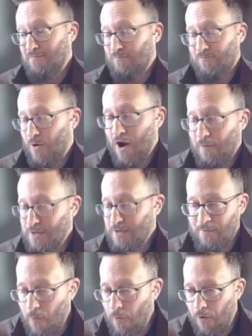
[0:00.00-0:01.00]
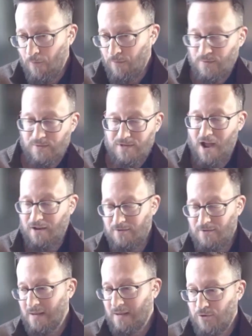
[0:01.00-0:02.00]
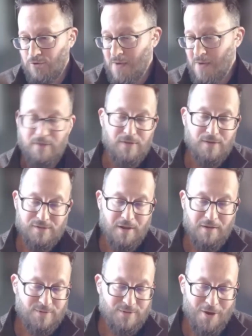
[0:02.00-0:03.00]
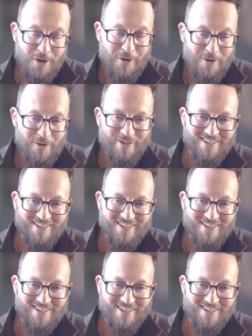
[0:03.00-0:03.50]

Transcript: than where I was before, which was not being able to do any of this stuff. So.